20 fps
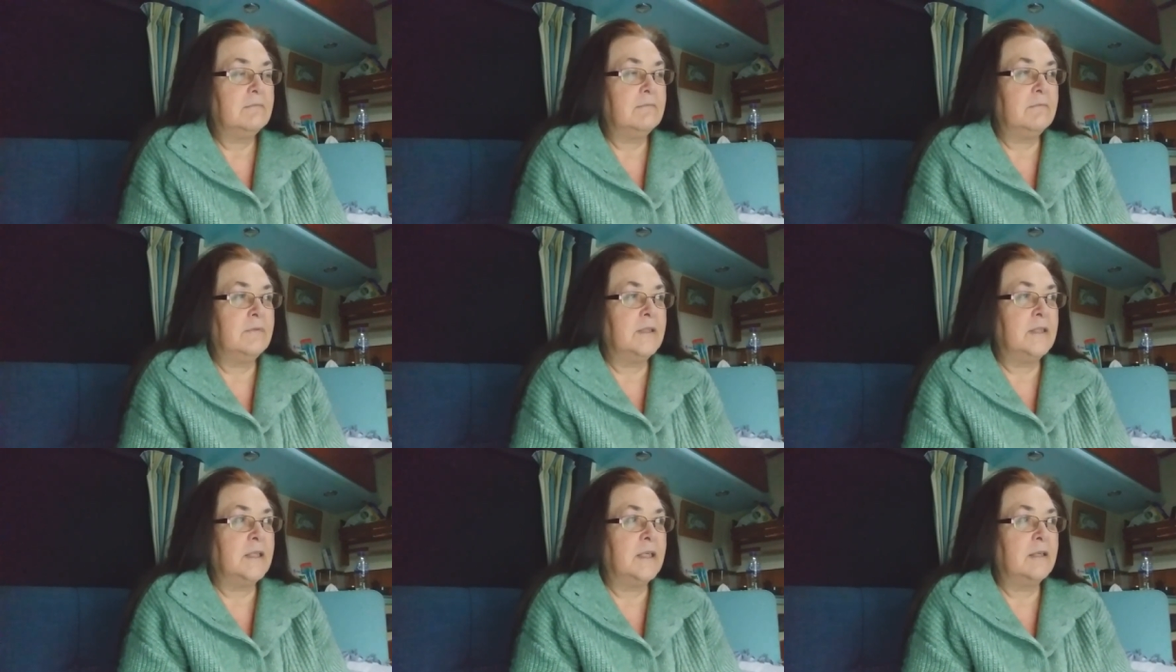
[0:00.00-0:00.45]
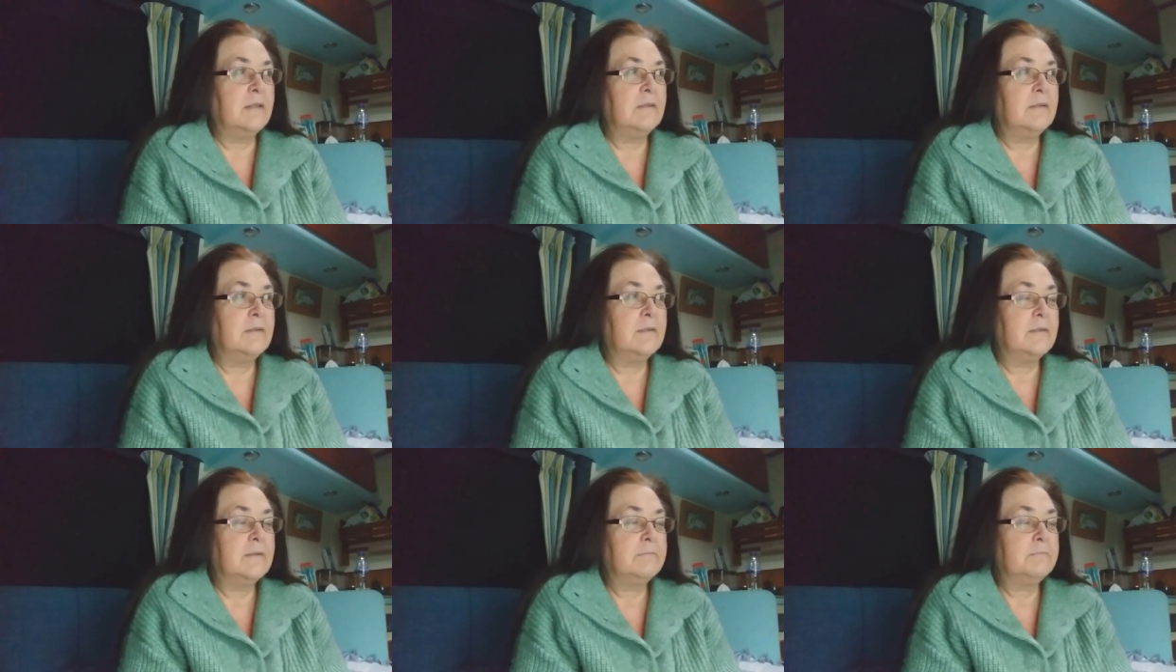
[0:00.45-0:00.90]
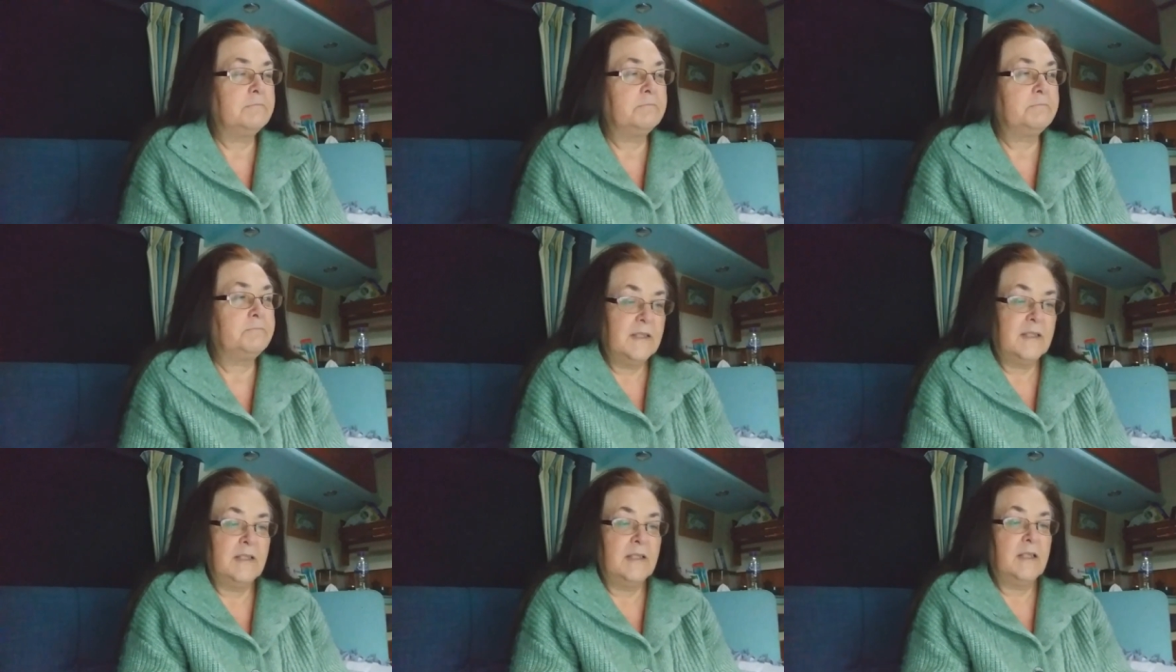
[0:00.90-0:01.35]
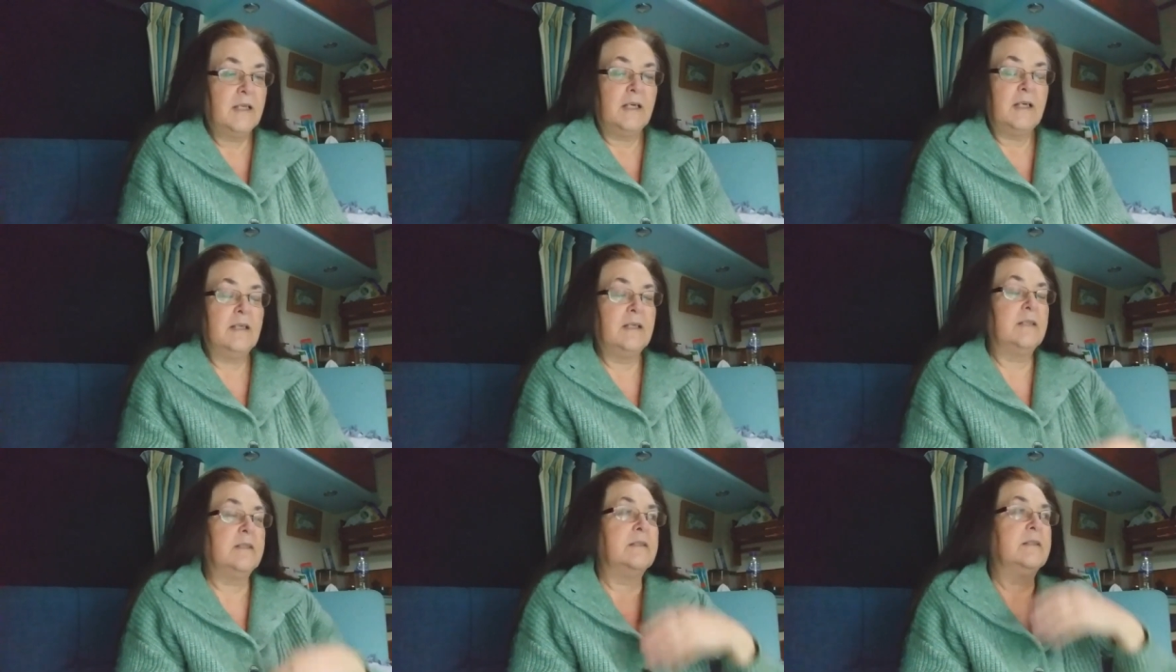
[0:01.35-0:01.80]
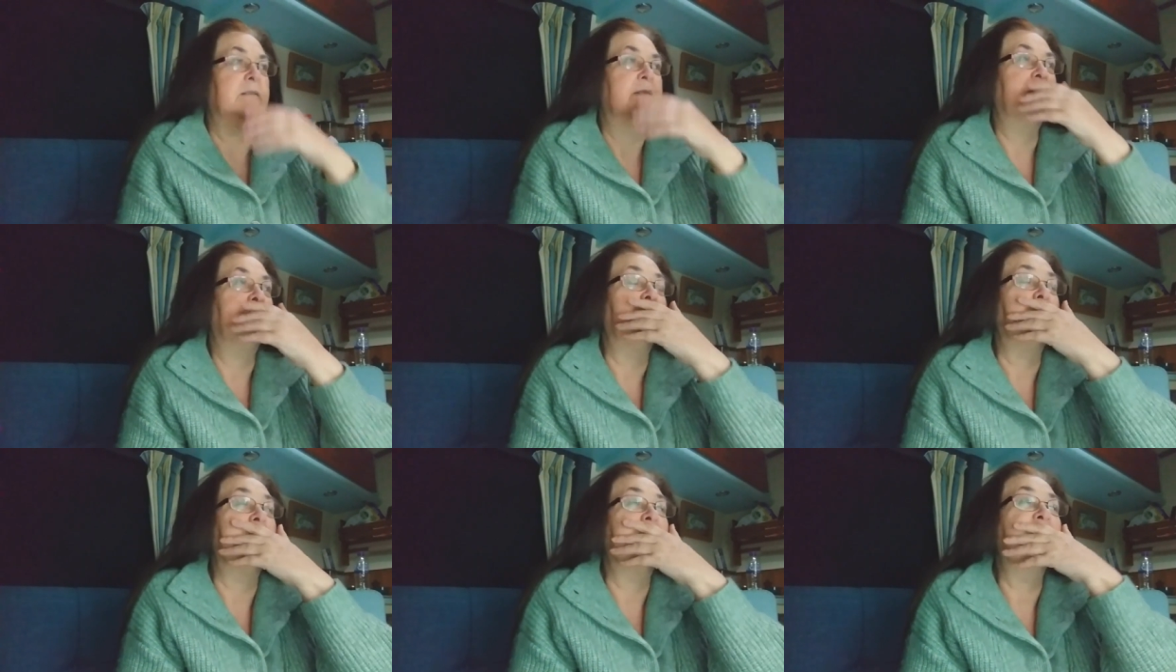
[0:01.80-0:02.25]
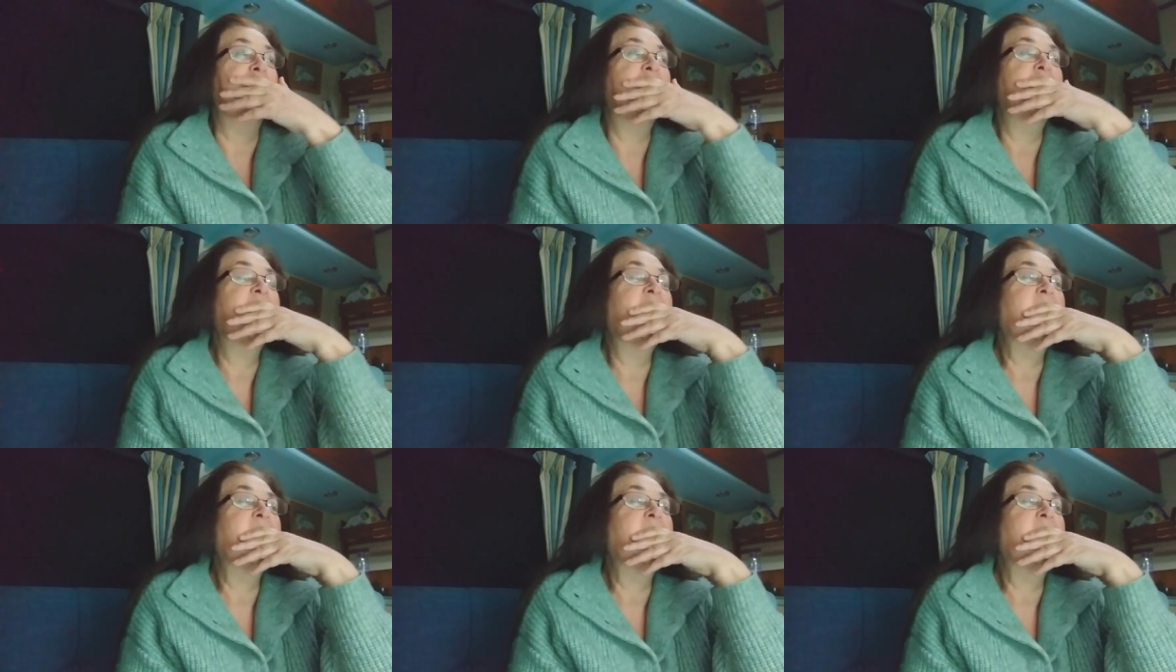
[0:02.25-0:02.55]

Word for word: video? Oh, I don't know.